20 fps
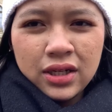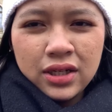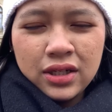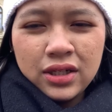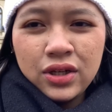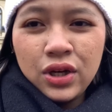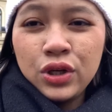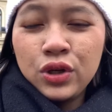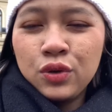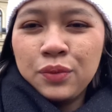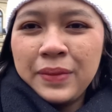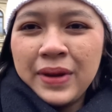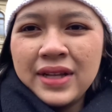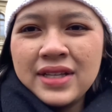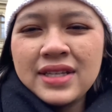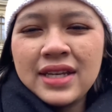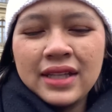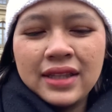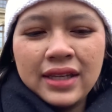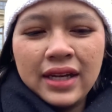
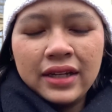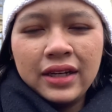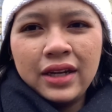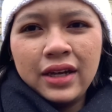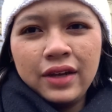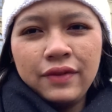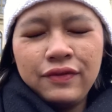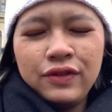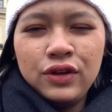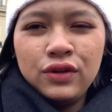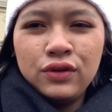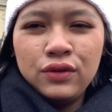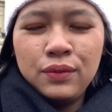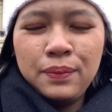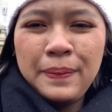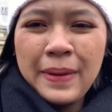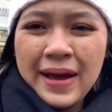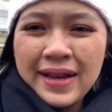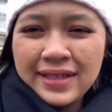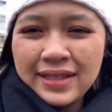documents, and then if you
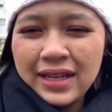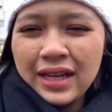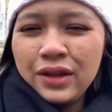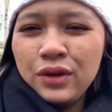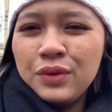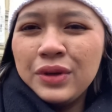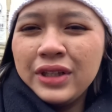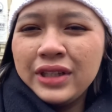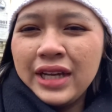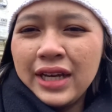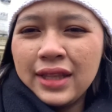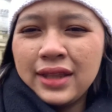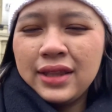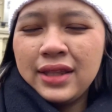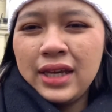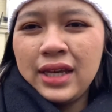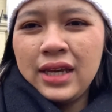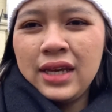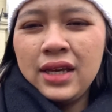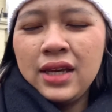pass that, you will get
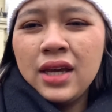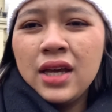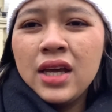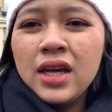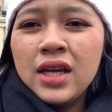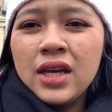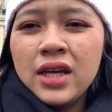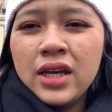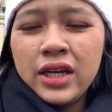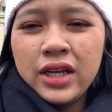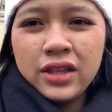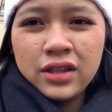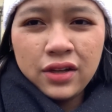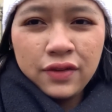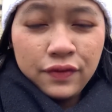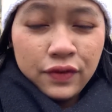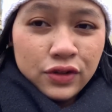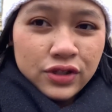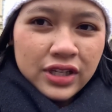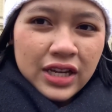the
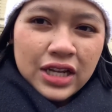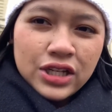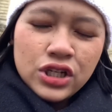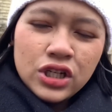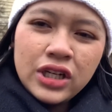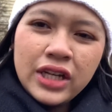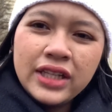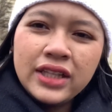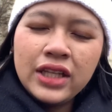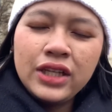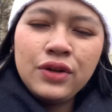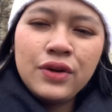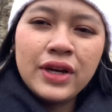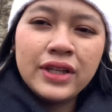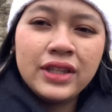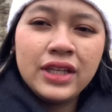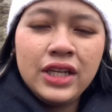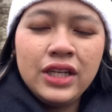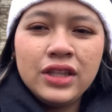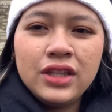interview schedule, and then you
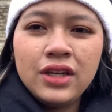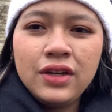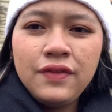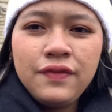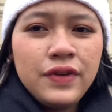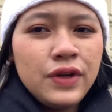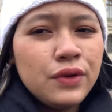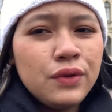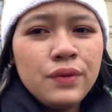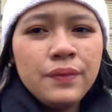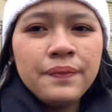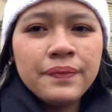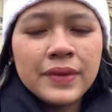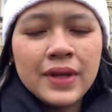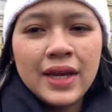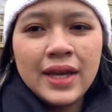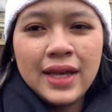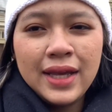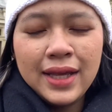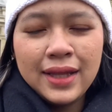had the interview,
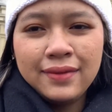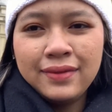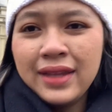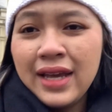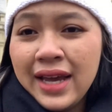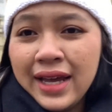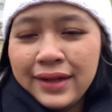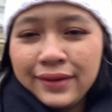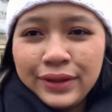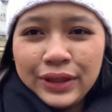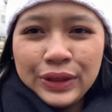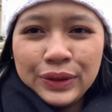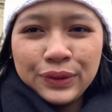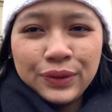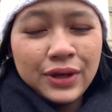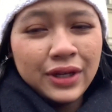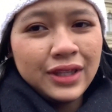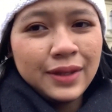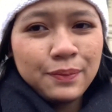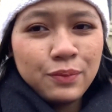and then you
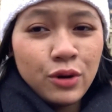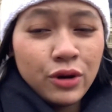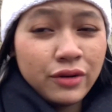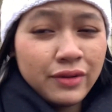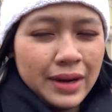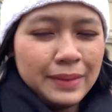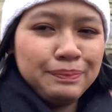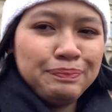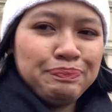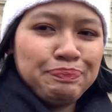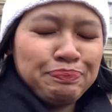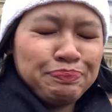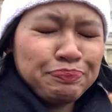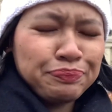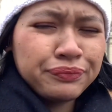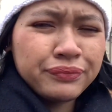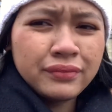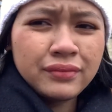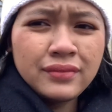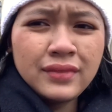got the program.
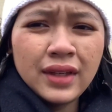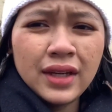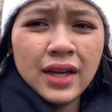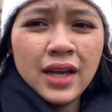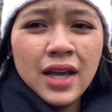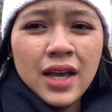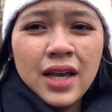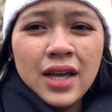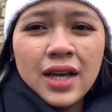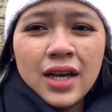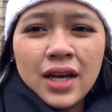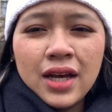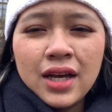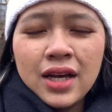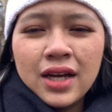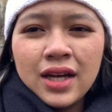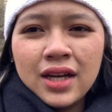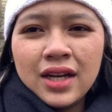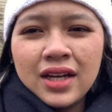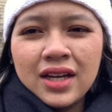
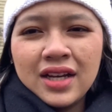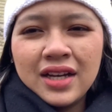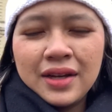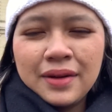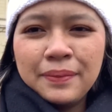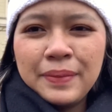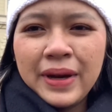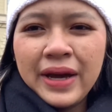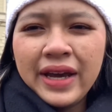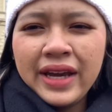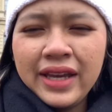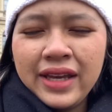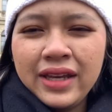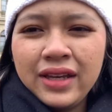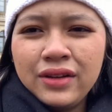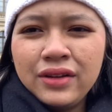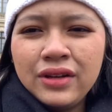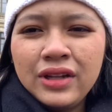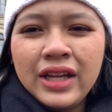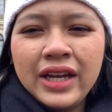
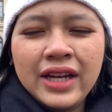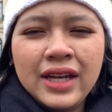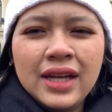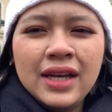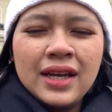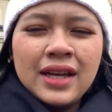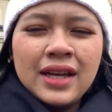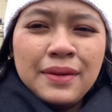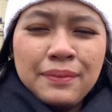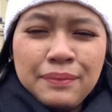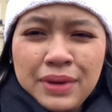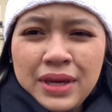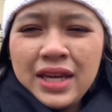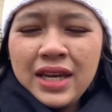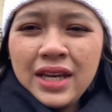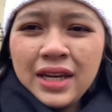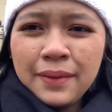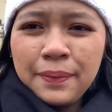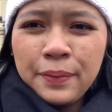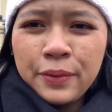By like
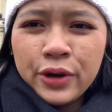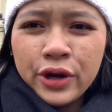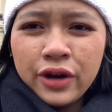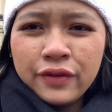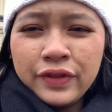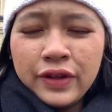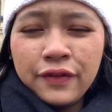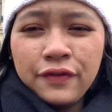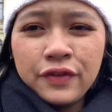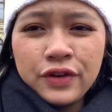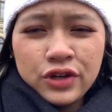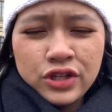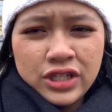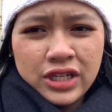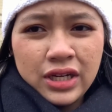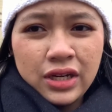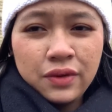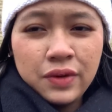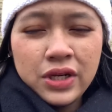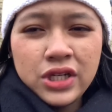being a part of the first
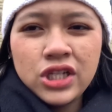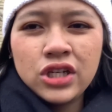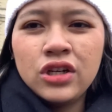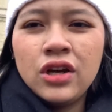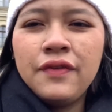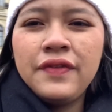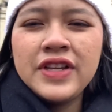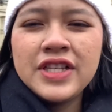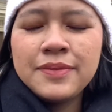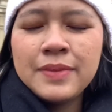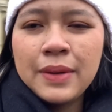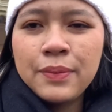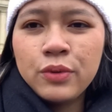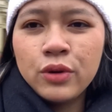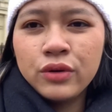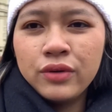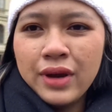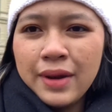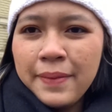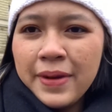generation of IISMA
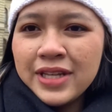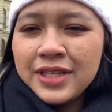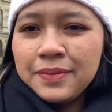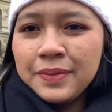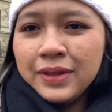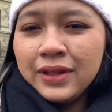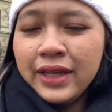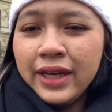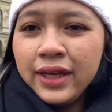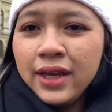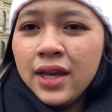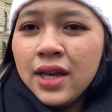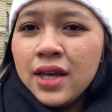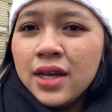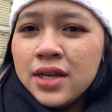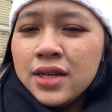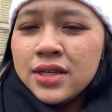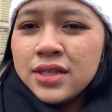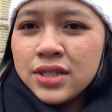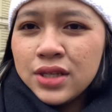program has been like
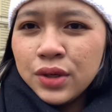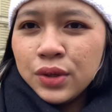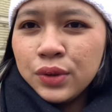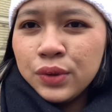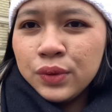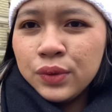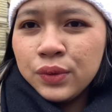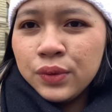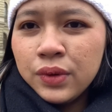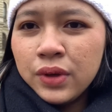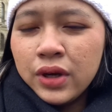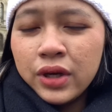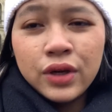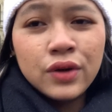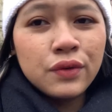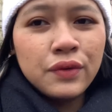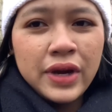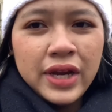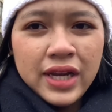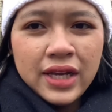so
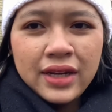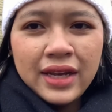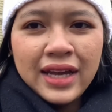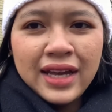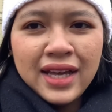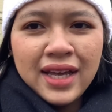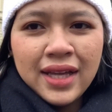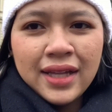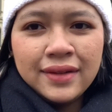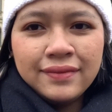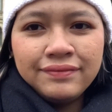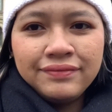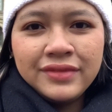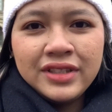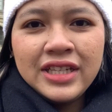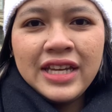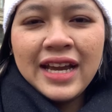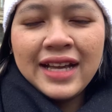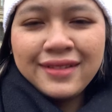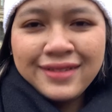great and
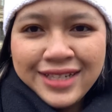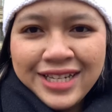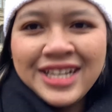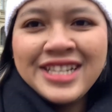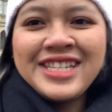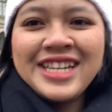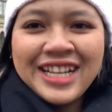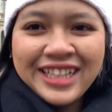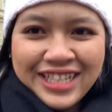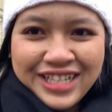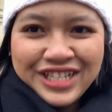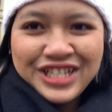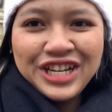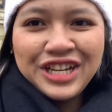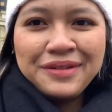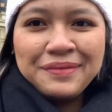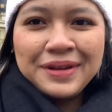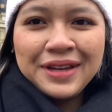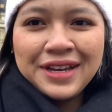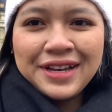yet
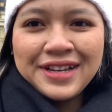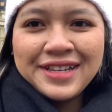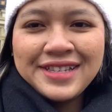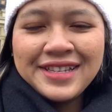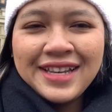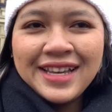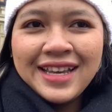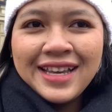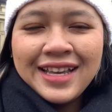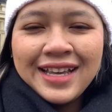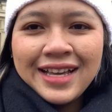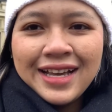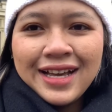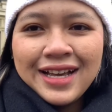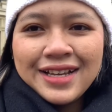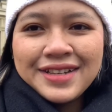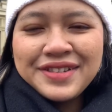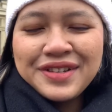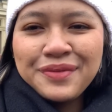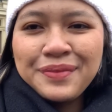challenging, because
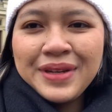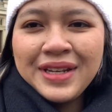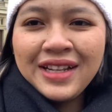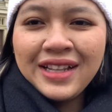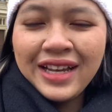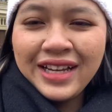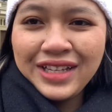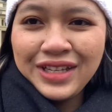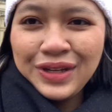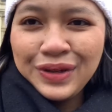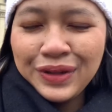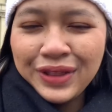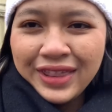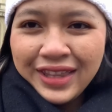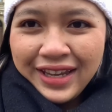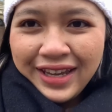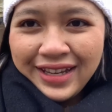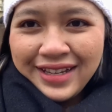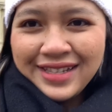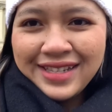so many like new
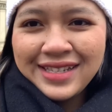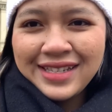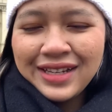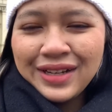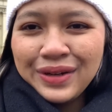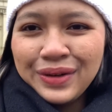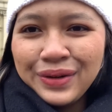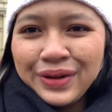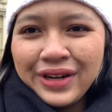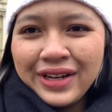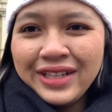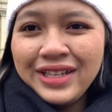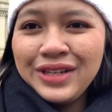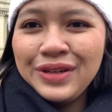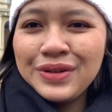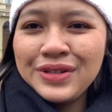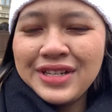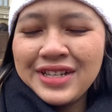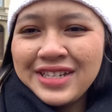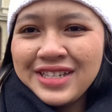things or
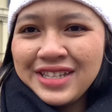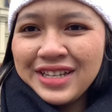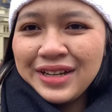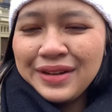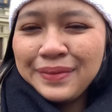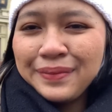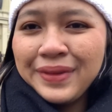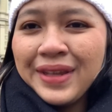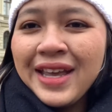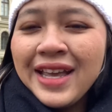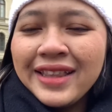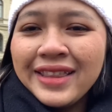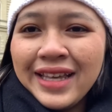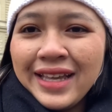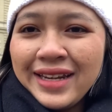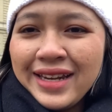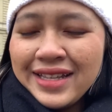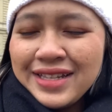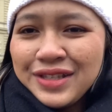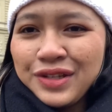new system
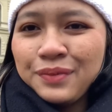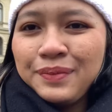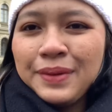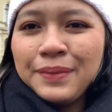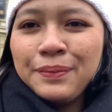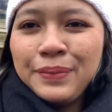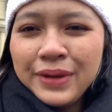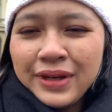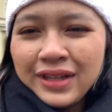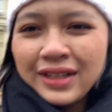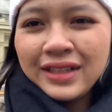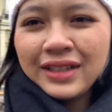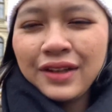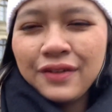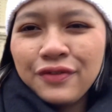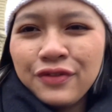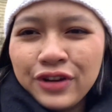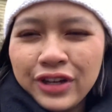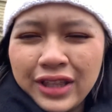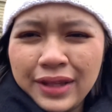that needs to be
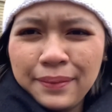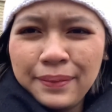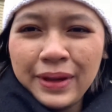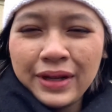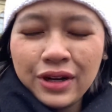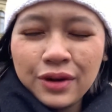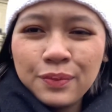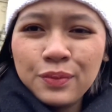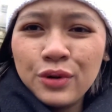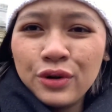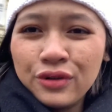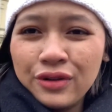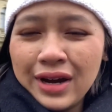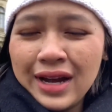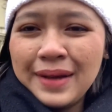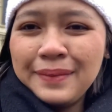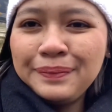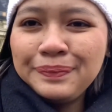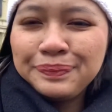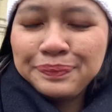built for the better
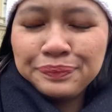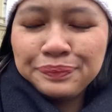program